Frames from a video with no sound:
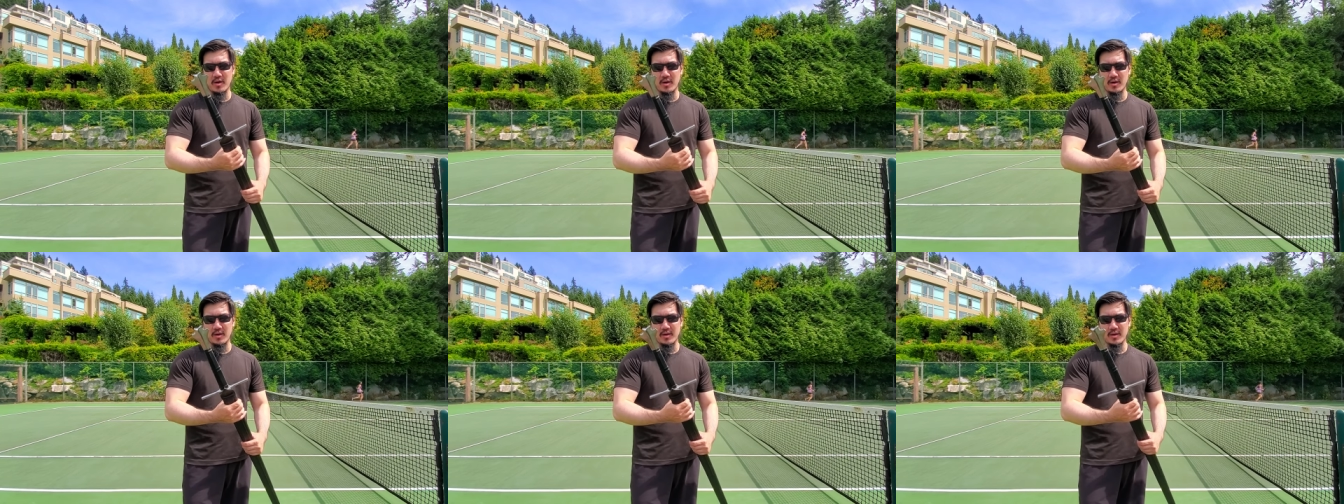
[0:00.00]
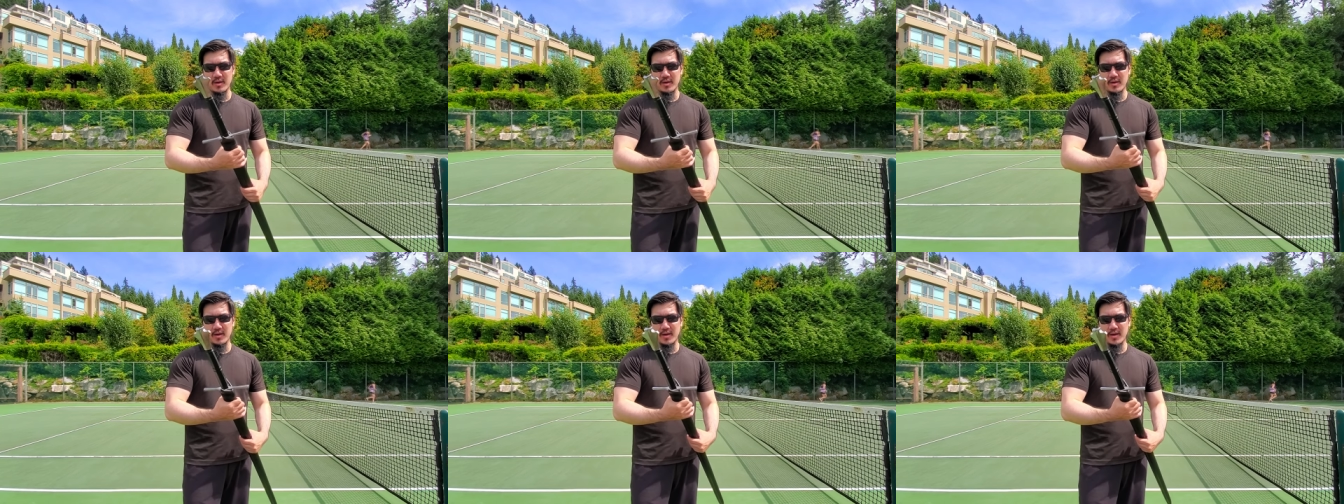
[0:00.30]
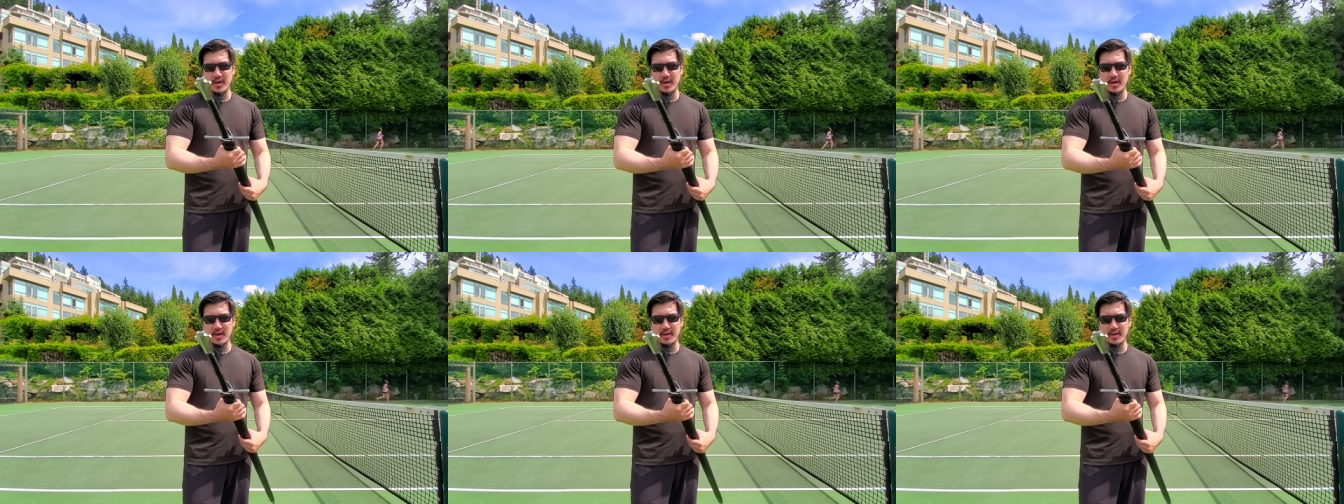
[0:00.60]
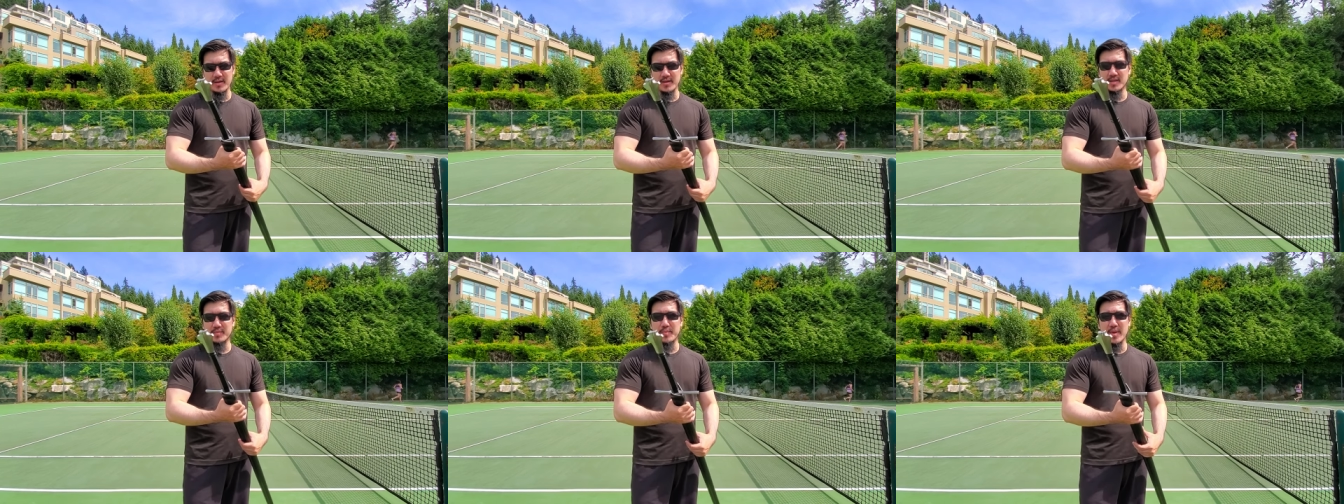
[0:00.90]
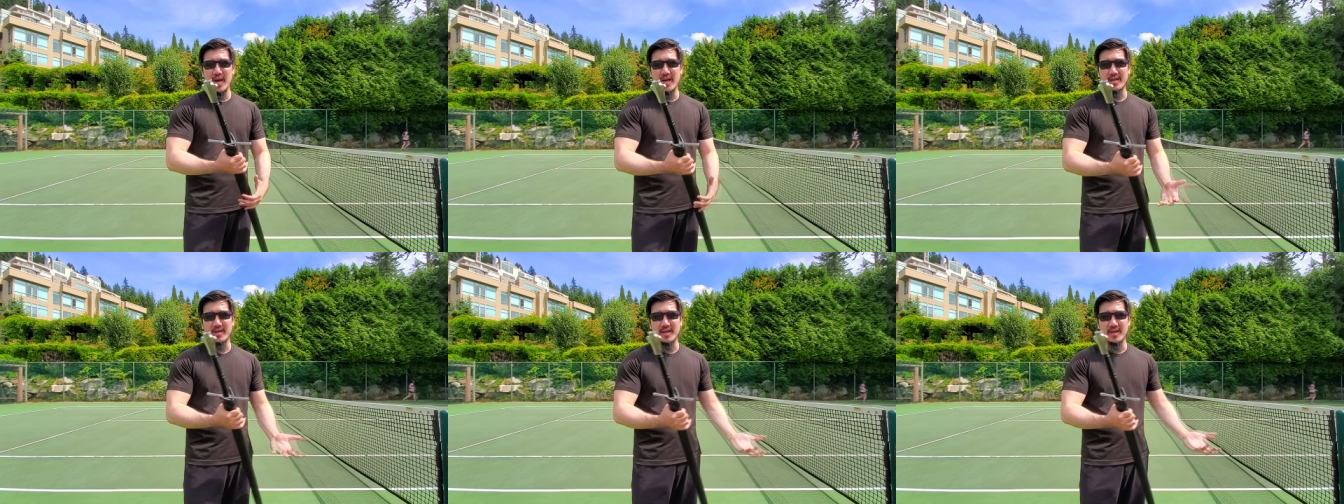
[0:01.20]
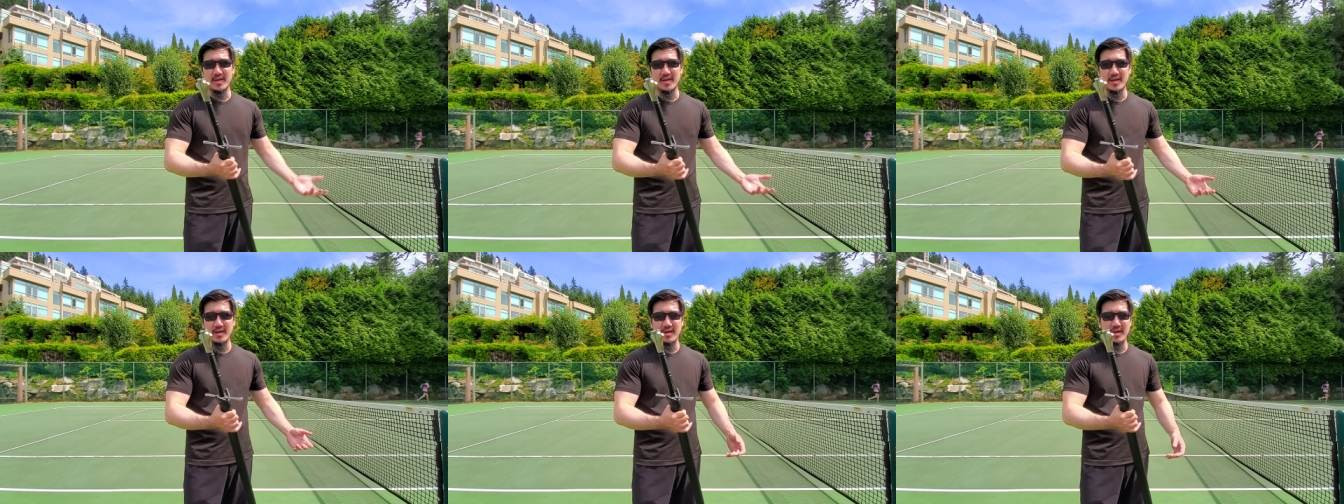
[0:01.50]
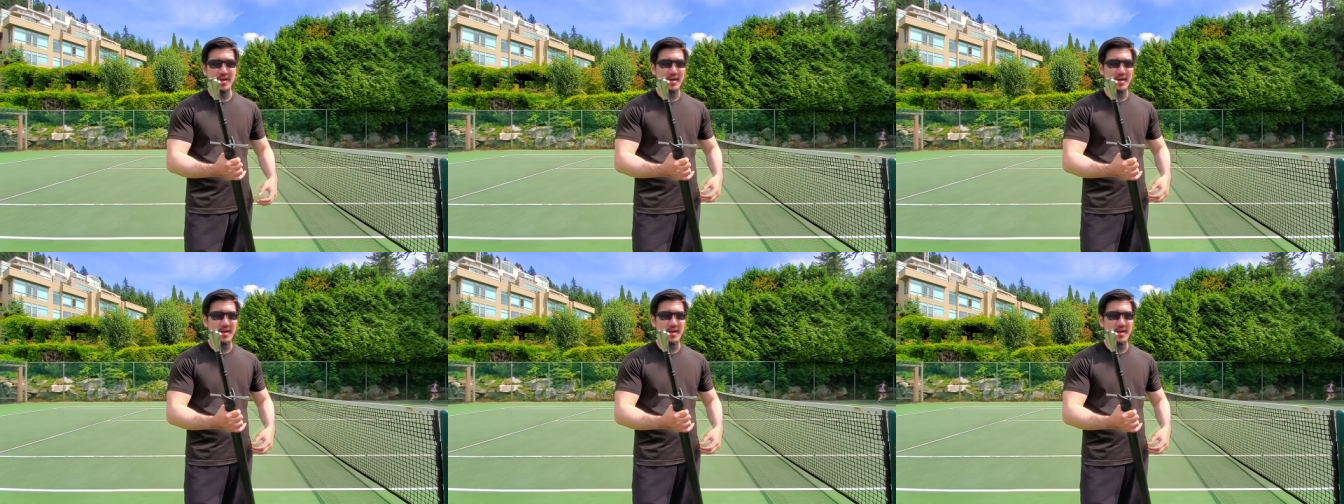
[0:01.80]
respected company, sword making